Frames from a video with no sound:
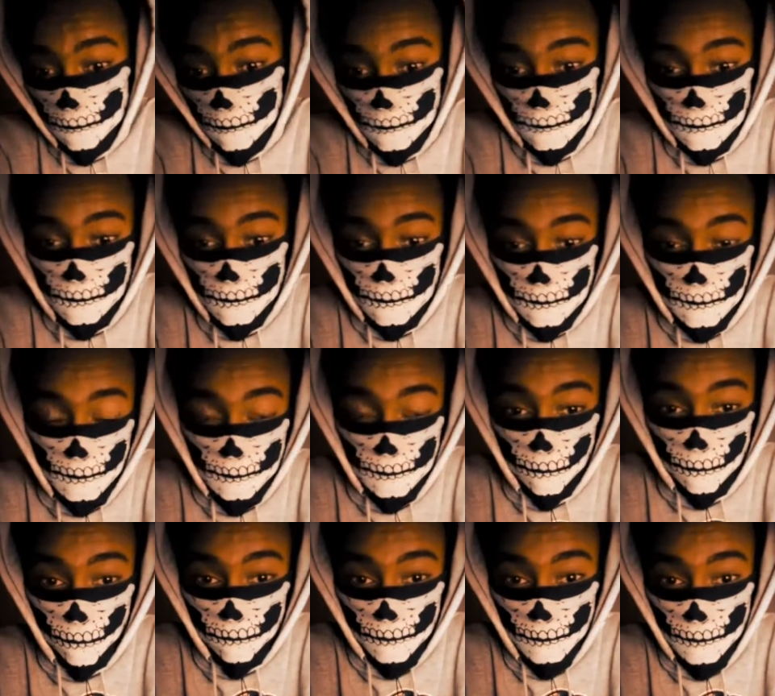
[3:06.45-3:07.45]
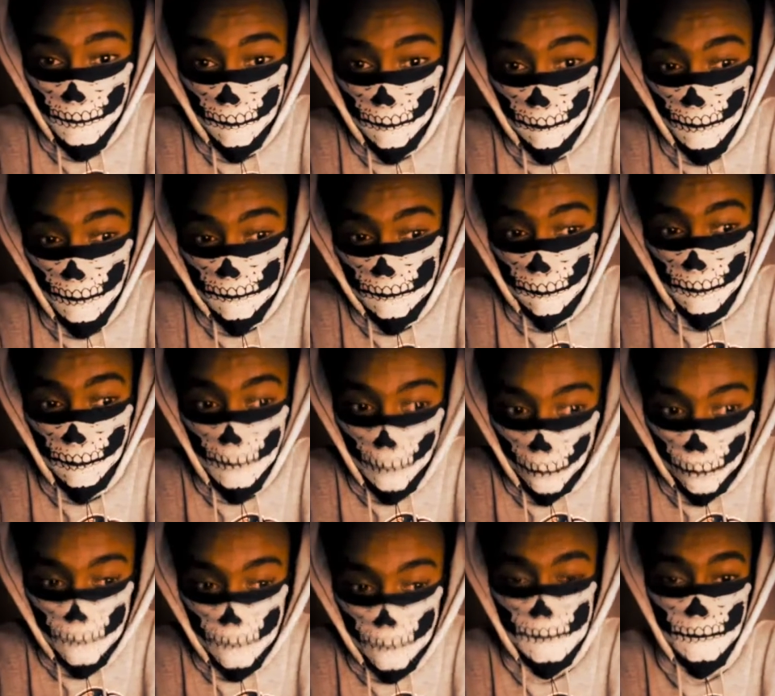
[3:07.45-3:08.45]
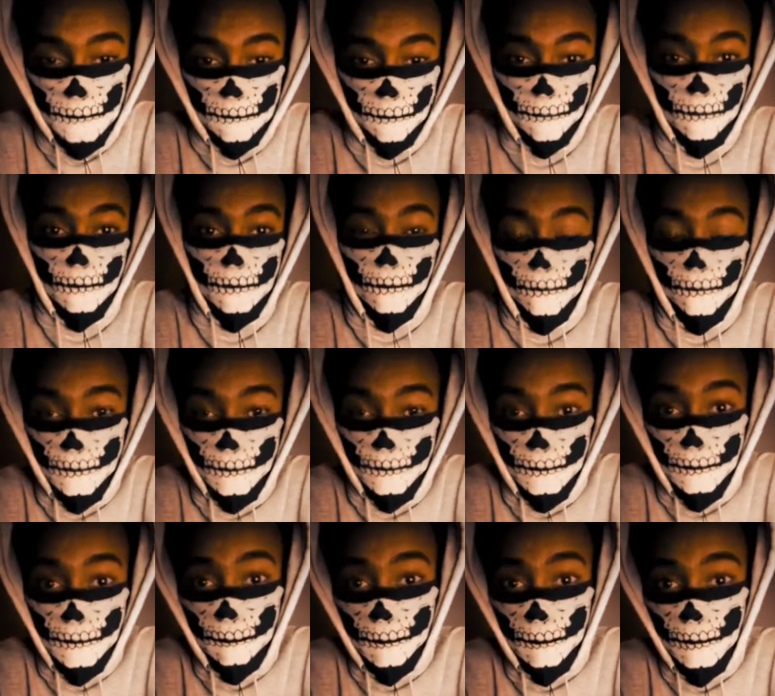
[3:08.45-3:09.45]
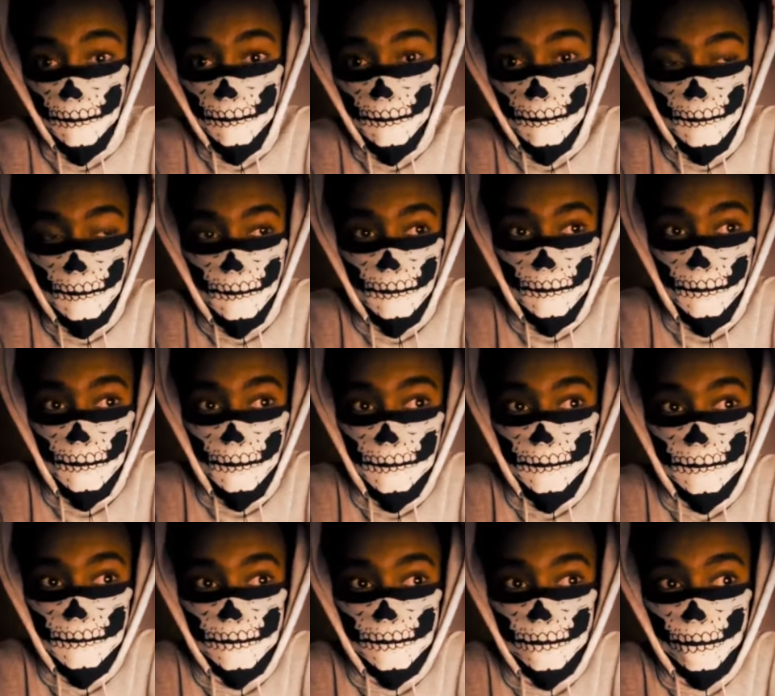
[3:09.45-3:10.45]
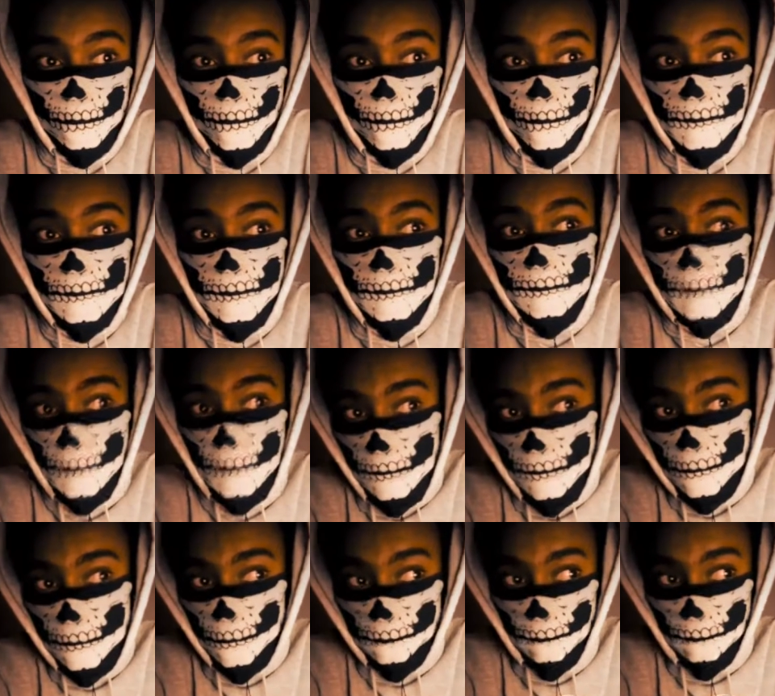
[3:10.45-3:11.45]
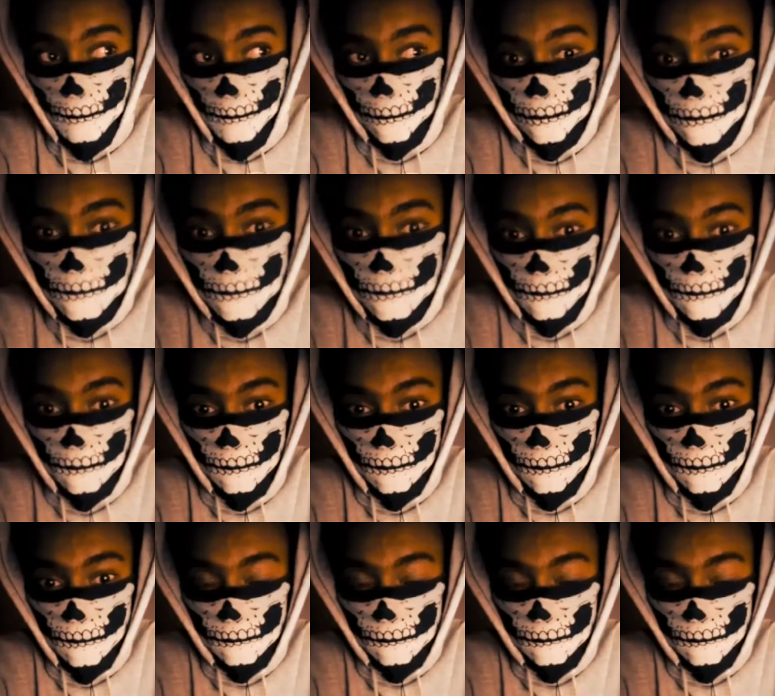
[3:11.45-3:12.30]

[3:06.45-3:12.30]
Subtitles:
It's sent over an email. The payload is sent over an email, and it's usually a large amount of.